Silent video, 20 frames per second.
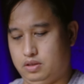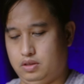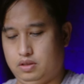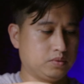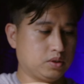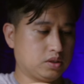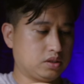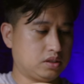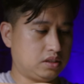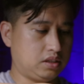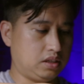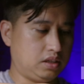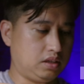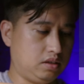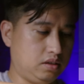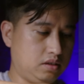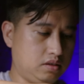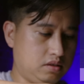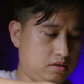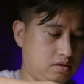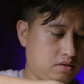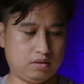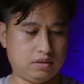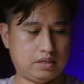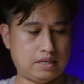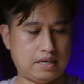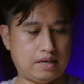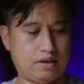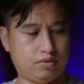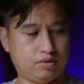We'll see
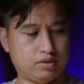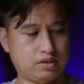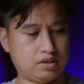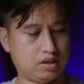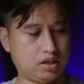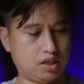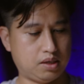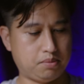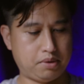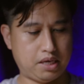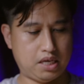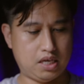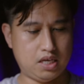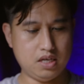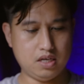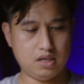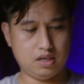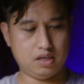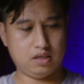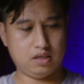how it's gonna be.